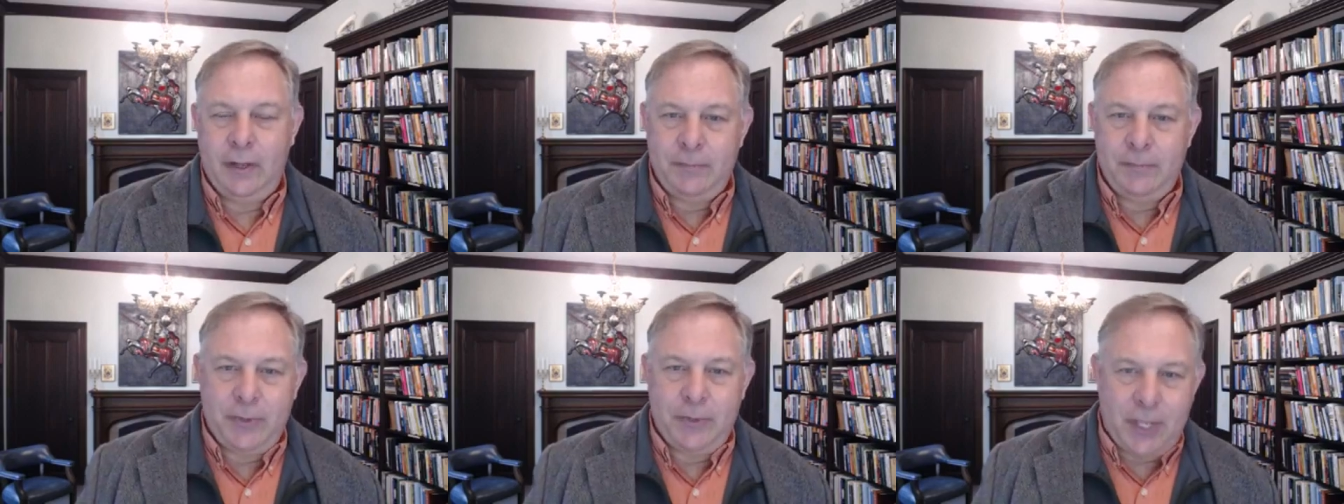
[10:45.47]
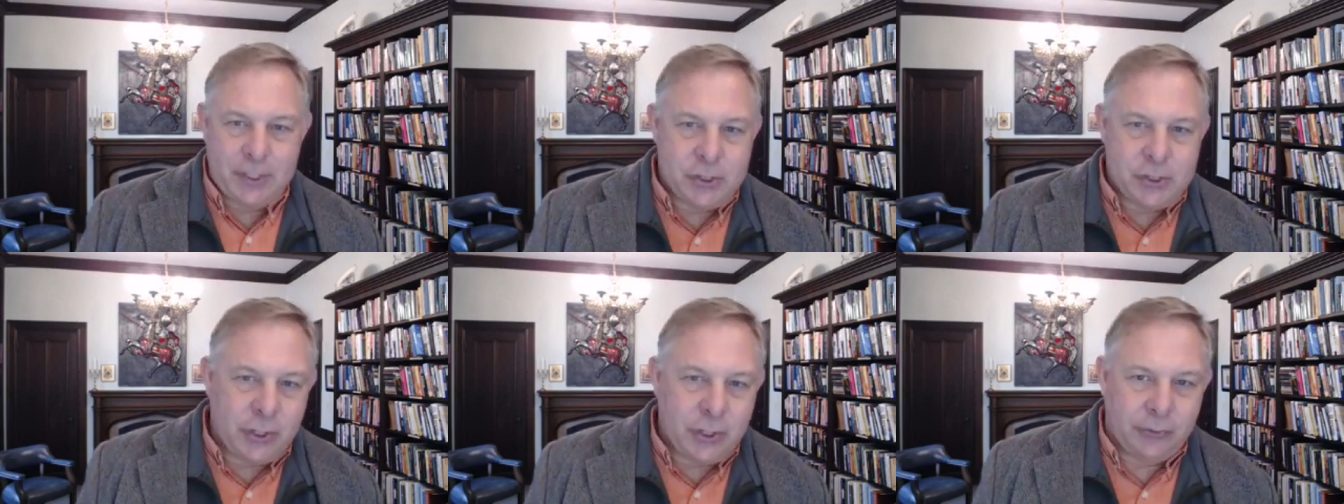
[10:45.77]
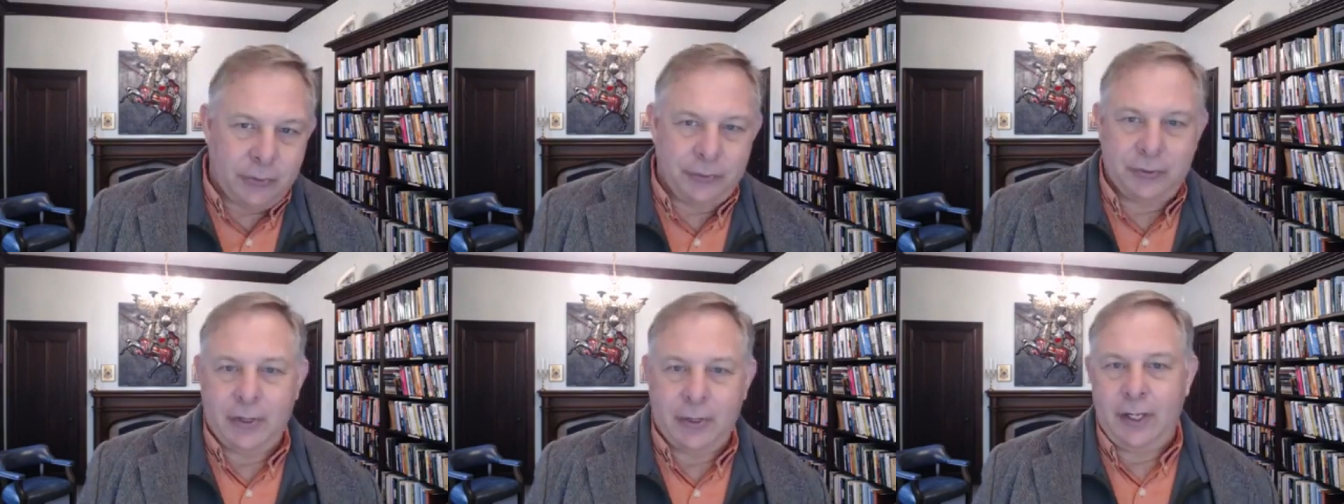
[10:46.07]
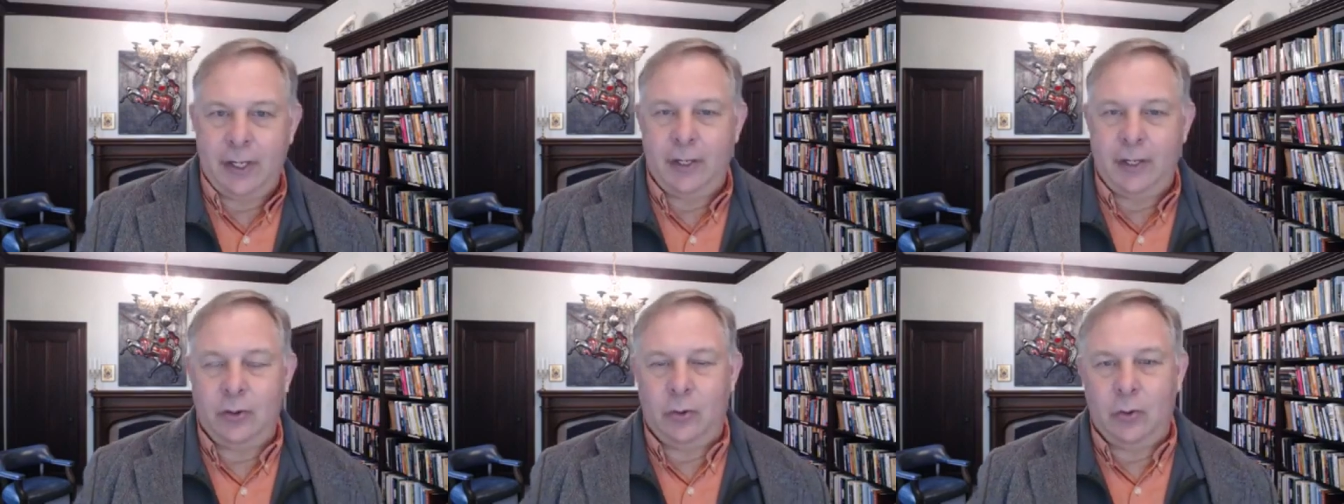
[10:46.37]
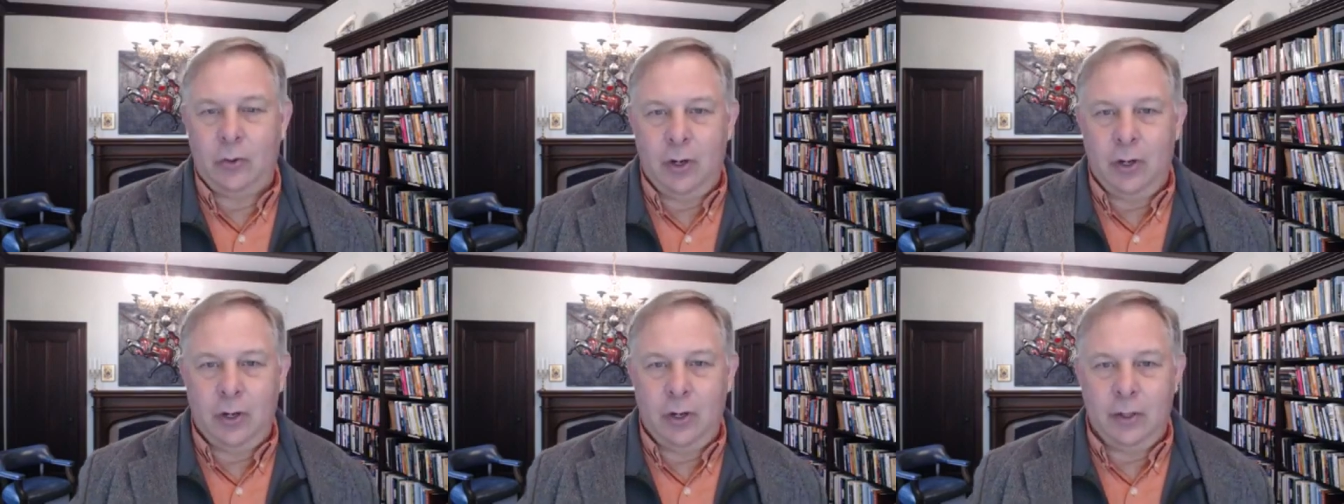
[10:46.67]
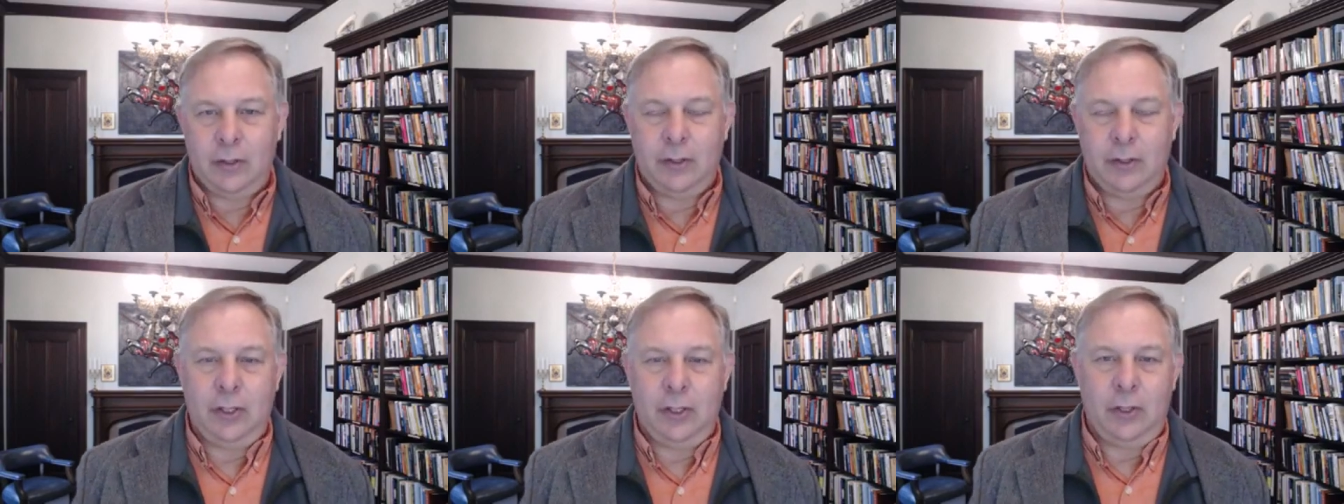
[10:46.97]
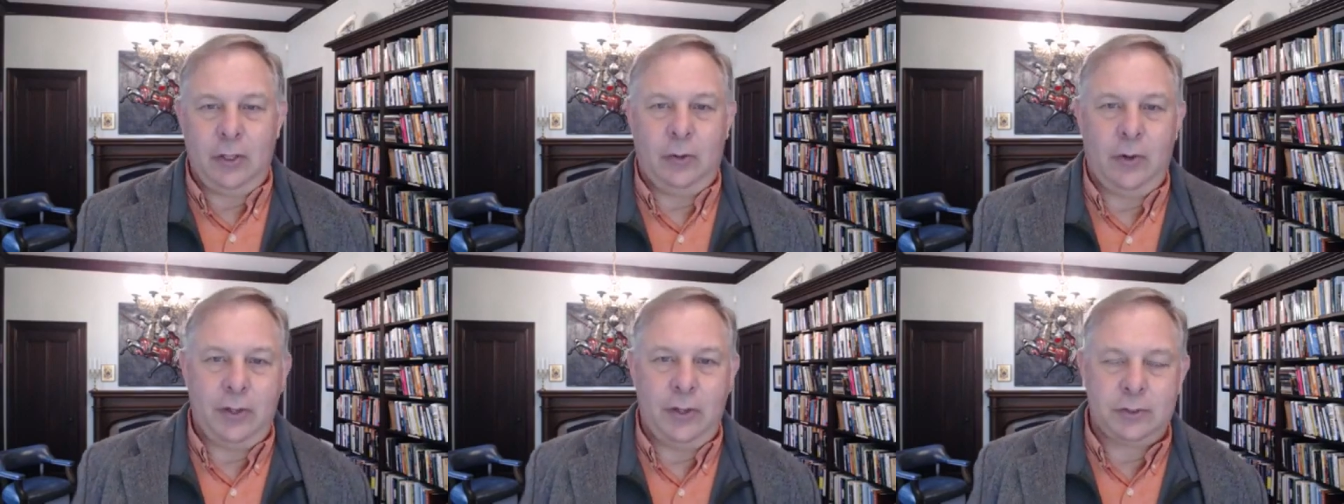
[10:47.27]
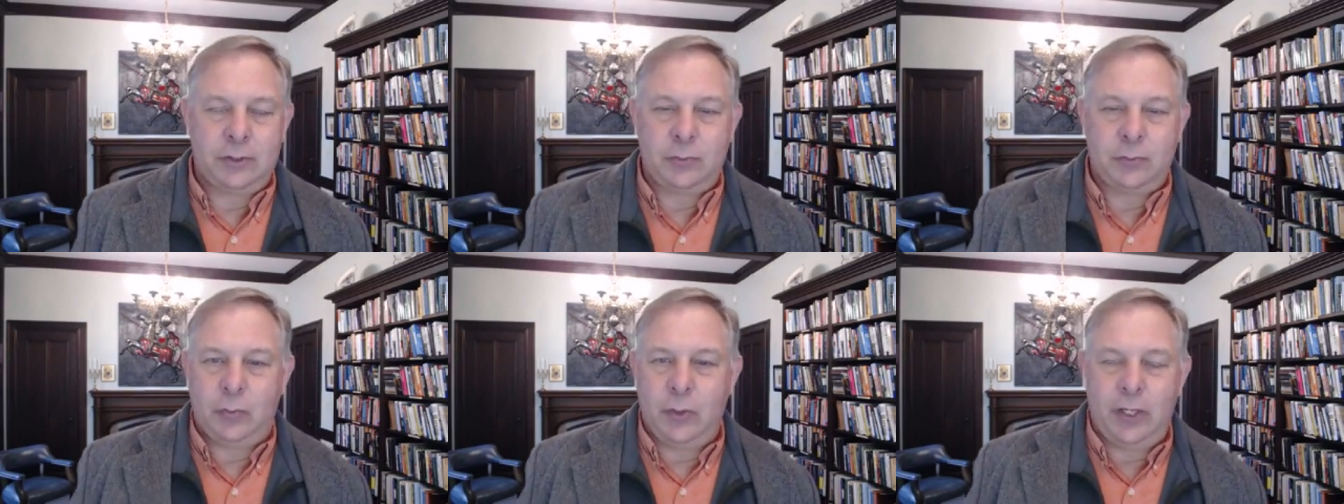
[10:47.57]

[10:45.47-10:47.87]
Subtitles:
that children or others